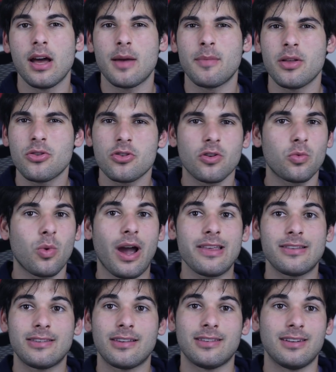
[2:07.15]
I'm unsure why
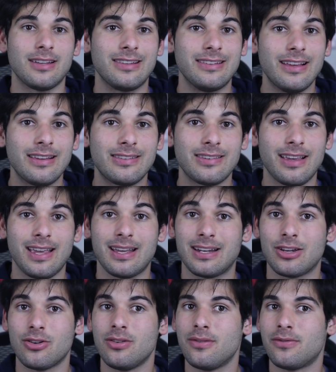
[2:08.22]
this doesn't exist
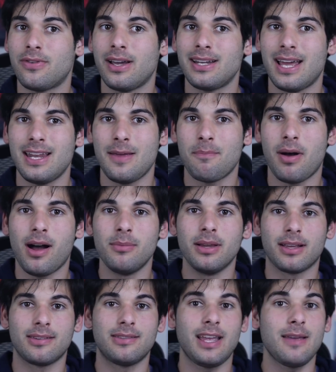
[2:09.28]
and couldn't find any
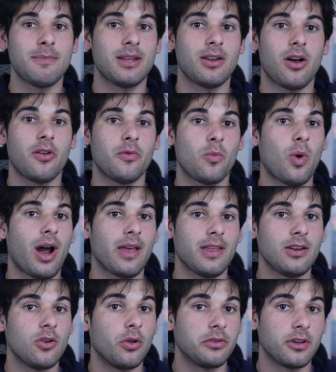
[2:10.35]
public statement on why
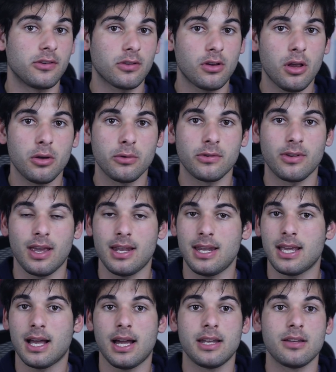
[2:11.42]
they don't disclose
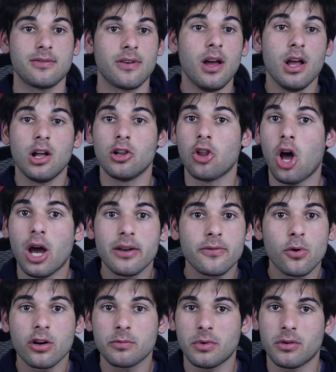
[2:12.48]
any kind of law
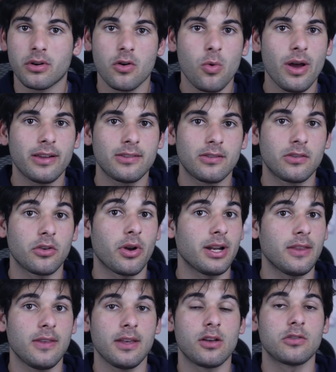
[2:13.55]
enforcement requests or
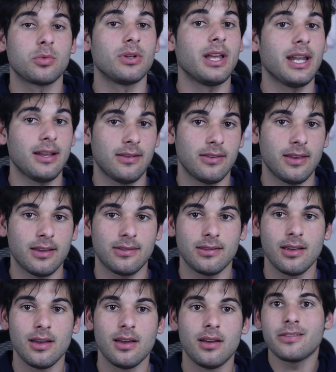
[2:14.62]
anything else related to
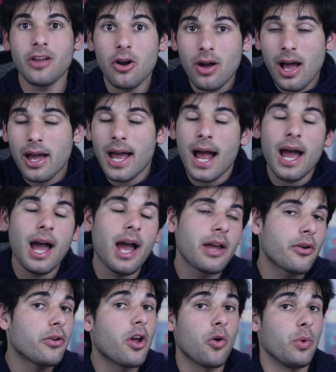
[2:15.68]
this. So I,
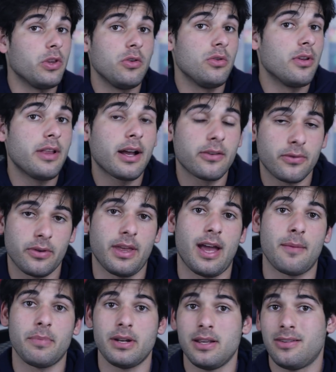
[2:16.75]
I don't know, we do deduct for
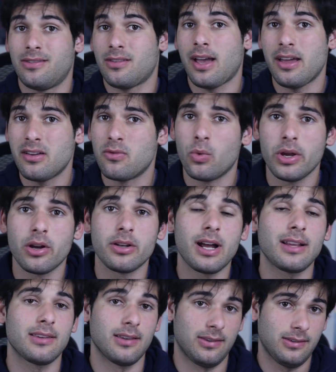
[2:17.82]
that, but it's kind of weird
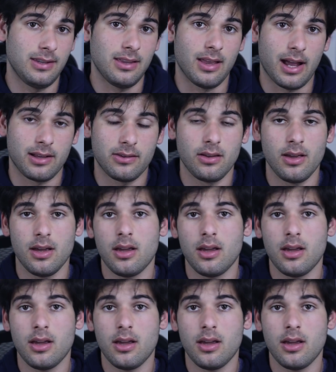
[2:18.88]
not to see that.